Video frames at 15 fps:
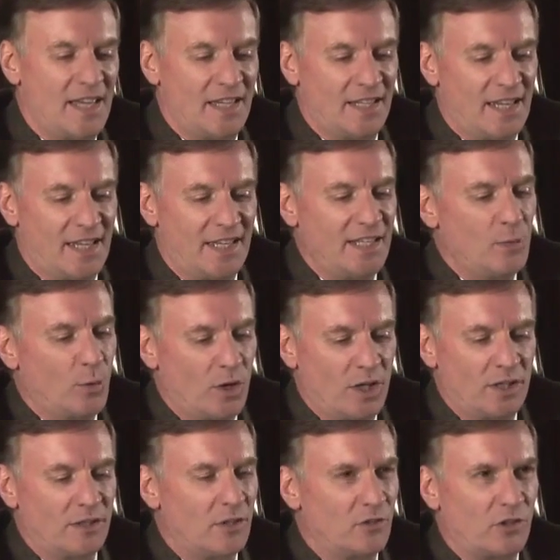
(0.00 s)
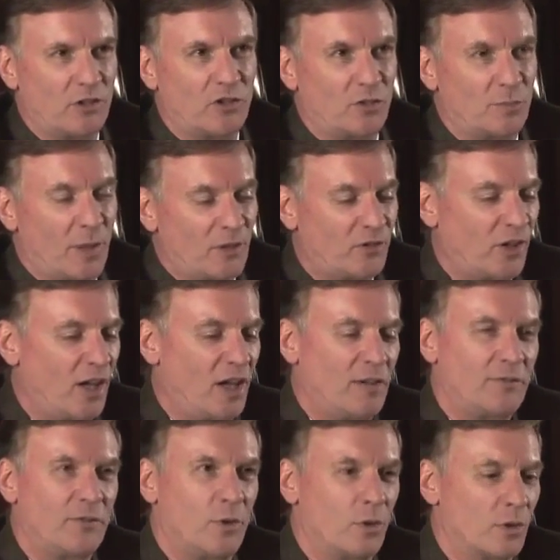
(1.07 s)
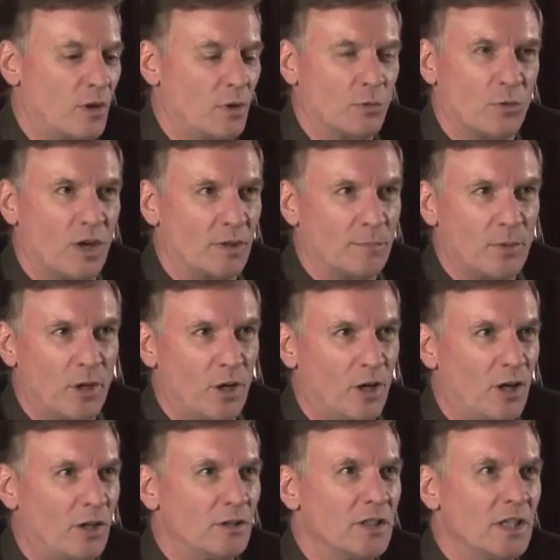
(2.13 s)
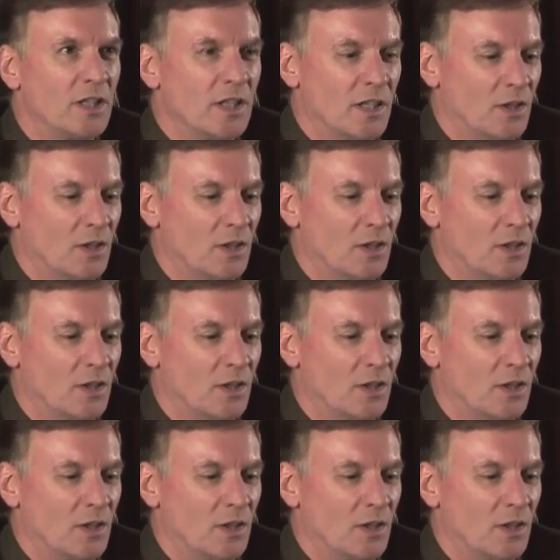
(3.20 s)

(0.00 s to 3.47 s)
And anyone such as myself or Ron Paul